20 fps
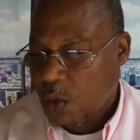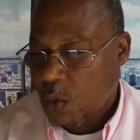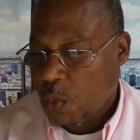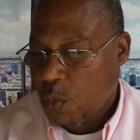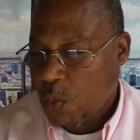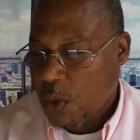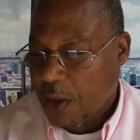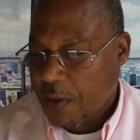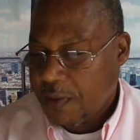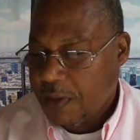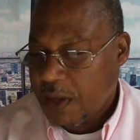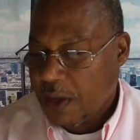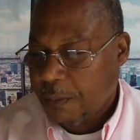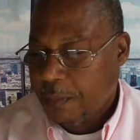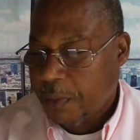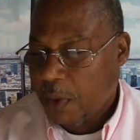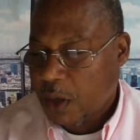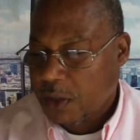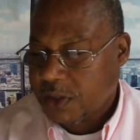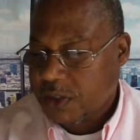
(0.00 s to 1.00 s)
where the
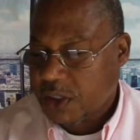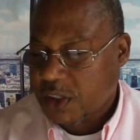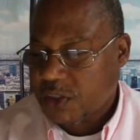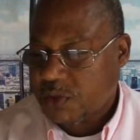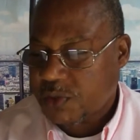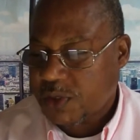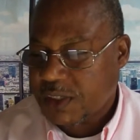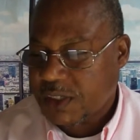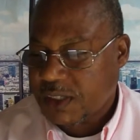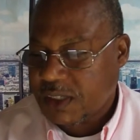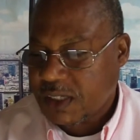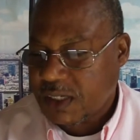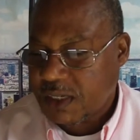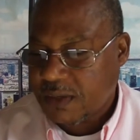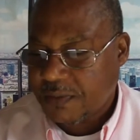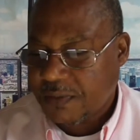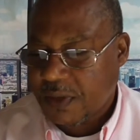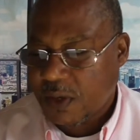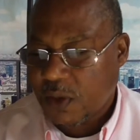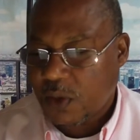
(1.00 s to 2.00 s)
apostles
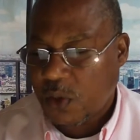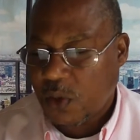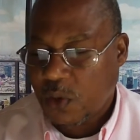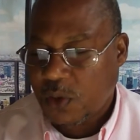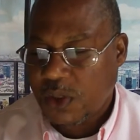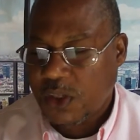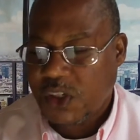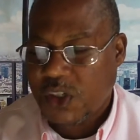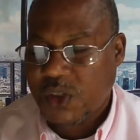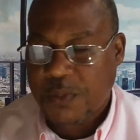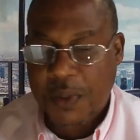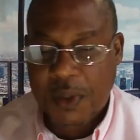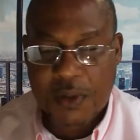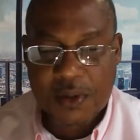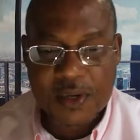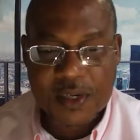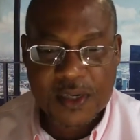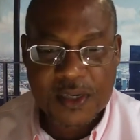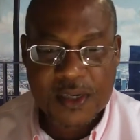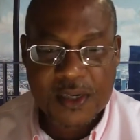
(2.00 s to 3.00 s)
received the Holy
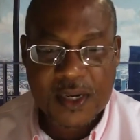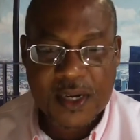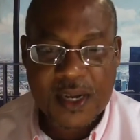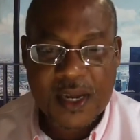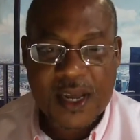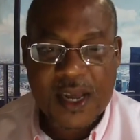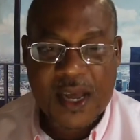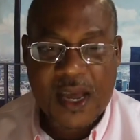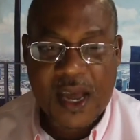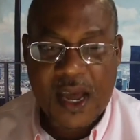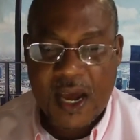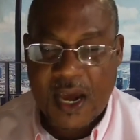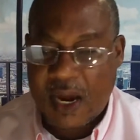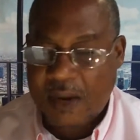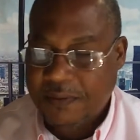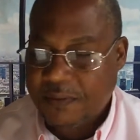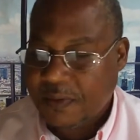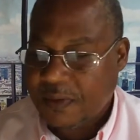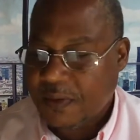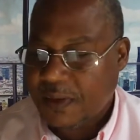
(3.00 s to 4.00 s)
Spirit
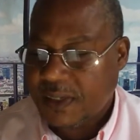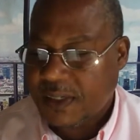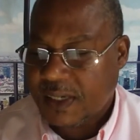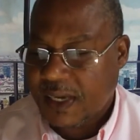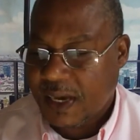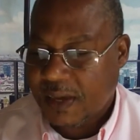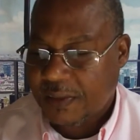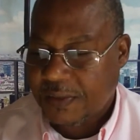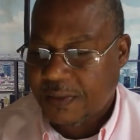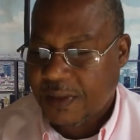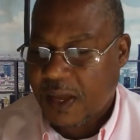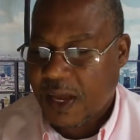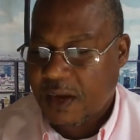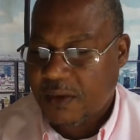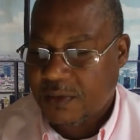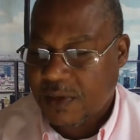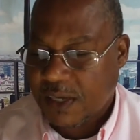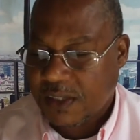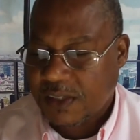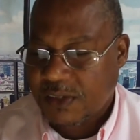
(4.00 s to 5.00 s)
after the death
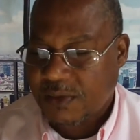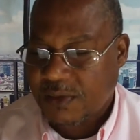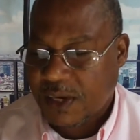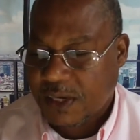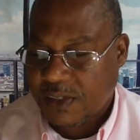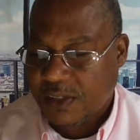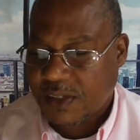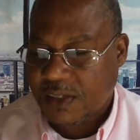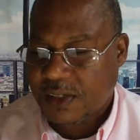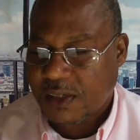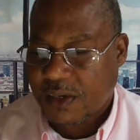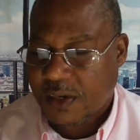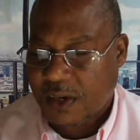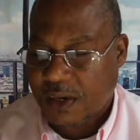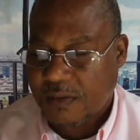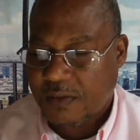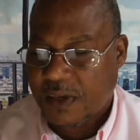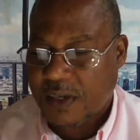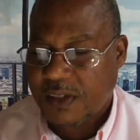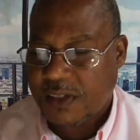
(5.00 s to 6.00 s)
and resurrection
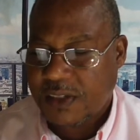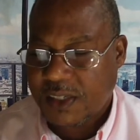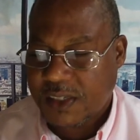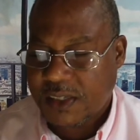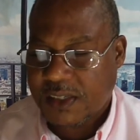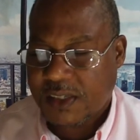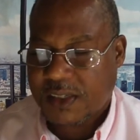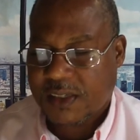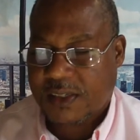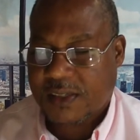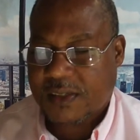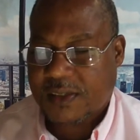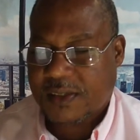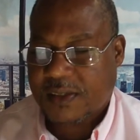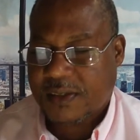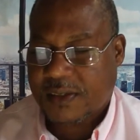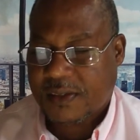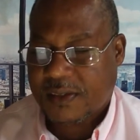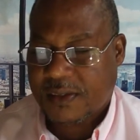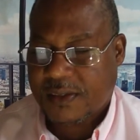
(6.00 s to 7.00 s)
of Jesus.
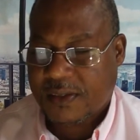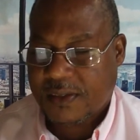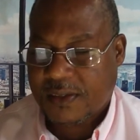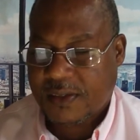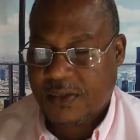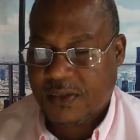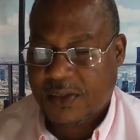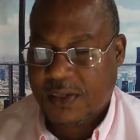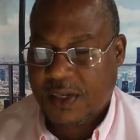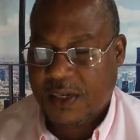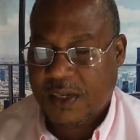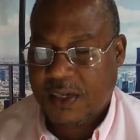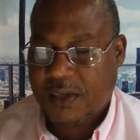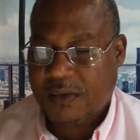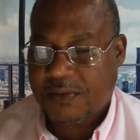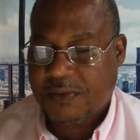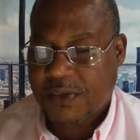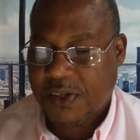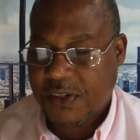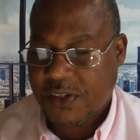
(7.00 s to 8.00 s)
Okay, the
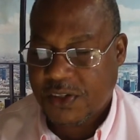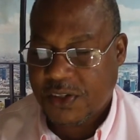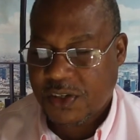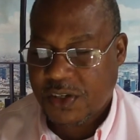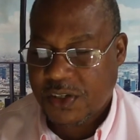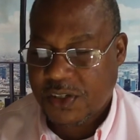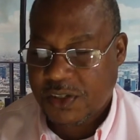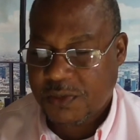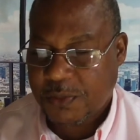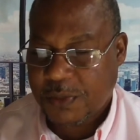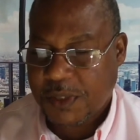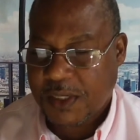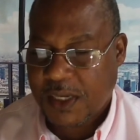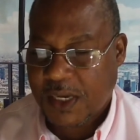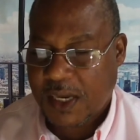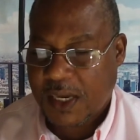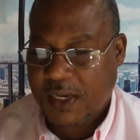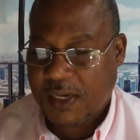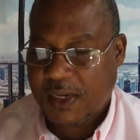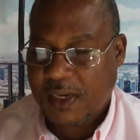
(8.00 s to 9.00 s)
first church
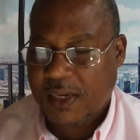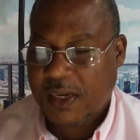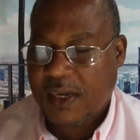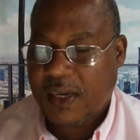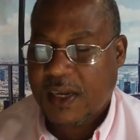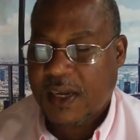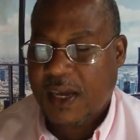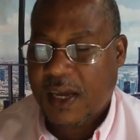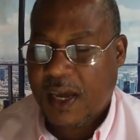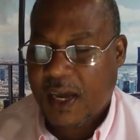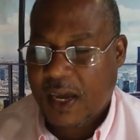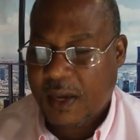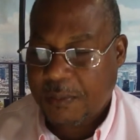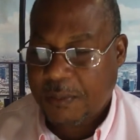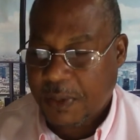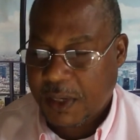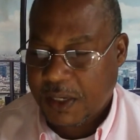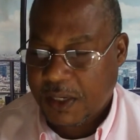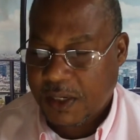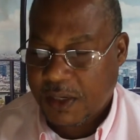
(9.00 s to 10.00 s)
began at
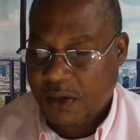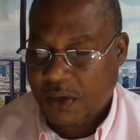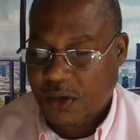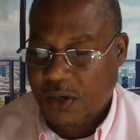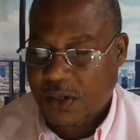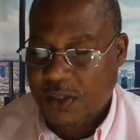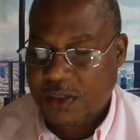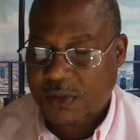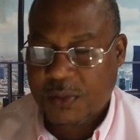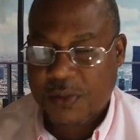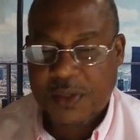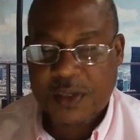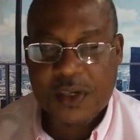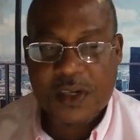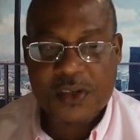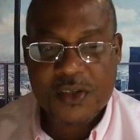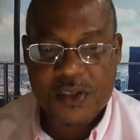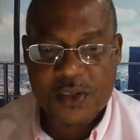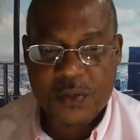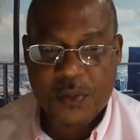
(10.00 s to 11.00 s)
Pentecost with
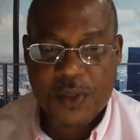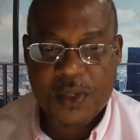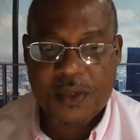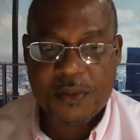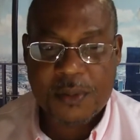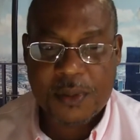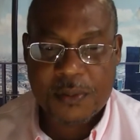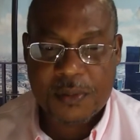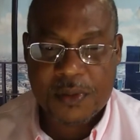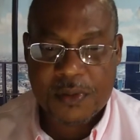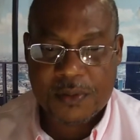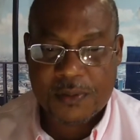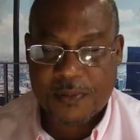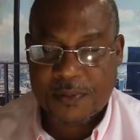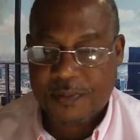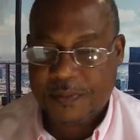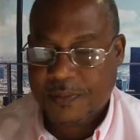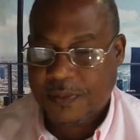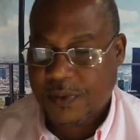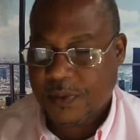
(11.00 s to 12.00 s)
120 people.
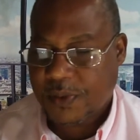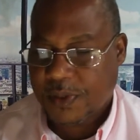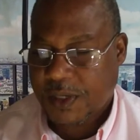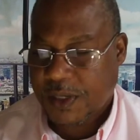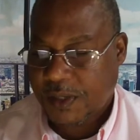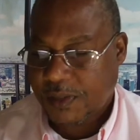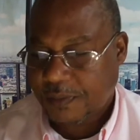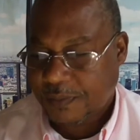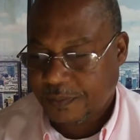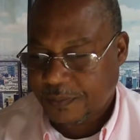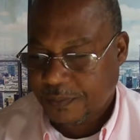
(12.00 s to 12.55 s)
Okay,